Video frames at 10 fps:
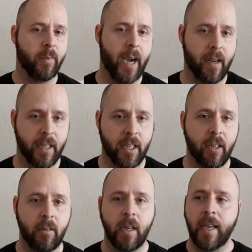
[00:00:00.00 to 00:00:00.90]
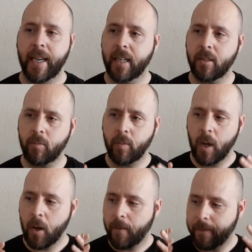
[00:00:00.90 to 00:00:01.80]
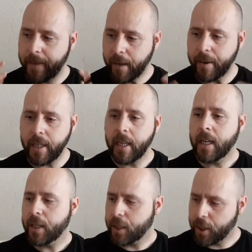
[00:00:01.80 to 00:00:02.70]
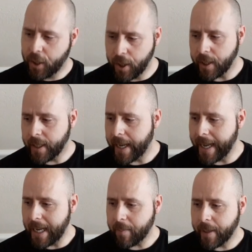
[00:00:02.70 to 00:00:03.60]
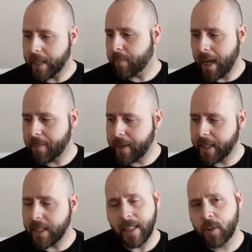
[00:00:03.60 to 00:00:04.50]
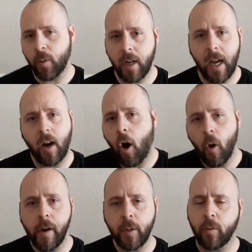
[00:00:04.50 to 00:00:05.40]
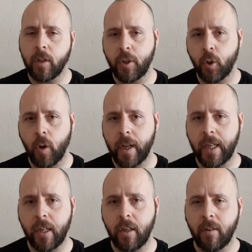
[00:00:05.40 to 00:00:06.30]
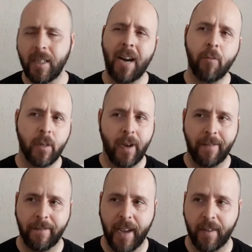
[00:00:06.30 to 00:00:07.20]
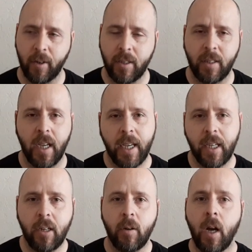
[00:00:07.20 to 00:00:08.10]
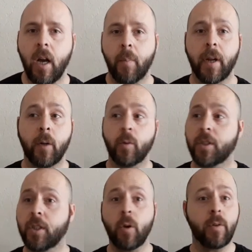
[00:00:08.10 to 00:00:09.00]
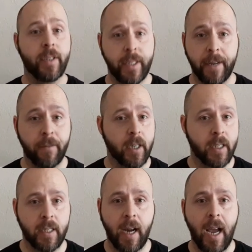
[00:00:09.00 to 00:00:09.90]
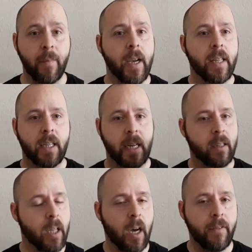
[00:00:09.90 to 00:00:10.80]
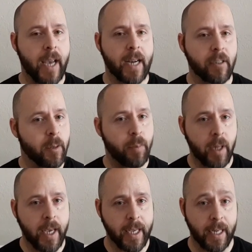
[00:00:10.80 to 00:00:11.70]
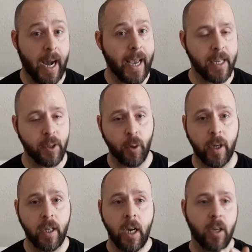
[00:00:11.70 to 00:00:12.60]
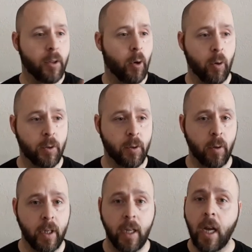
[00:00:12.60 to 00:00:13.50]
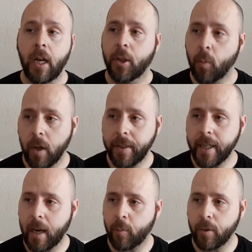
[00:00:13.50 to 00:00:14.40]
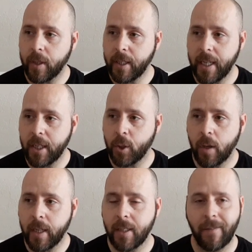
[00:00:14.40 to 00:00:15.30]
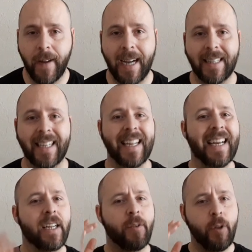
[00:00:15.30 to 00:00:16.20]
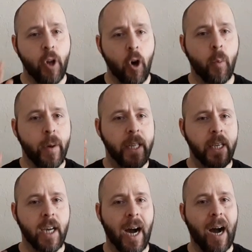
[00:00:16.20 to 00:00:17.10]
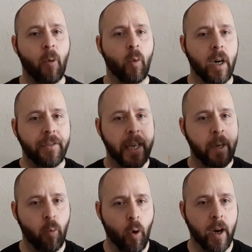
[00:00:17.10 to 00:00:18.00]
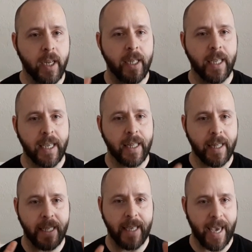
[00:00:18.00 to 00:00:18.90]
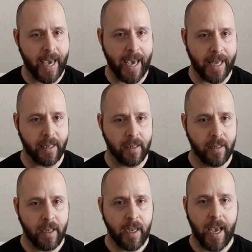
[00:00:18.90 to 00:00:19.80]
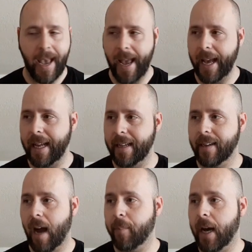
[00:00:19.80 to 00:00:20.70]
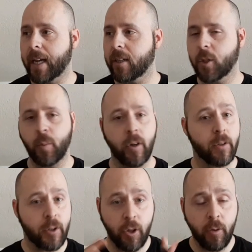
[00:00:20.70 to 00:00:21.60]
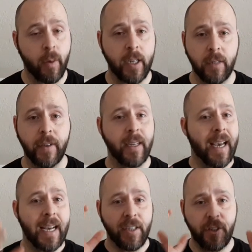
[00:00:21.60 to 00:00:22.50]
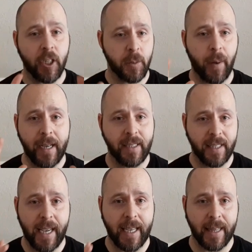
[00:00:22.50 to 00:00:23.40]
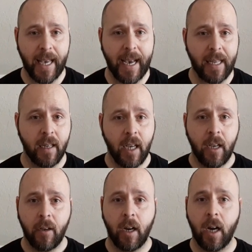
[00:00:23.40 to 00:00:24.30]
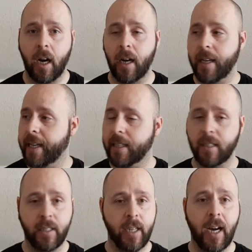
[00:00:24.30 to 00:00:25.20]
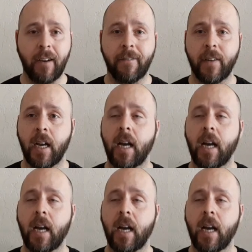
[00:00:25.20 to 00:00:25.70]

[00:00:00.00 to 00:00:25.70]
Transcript: about it, you know? It is a very good game, in my opinion. It's one I always will enjoy, you know? Not one of my favorites, you know? But it was so different at the time that I loved actually playing it. I enjoyed the whole story. The one thing I really did enjoy is the fact that nobody got what they wanted in the end. And I'm not going to spoil too much of it. Just by saying that uh, is enough.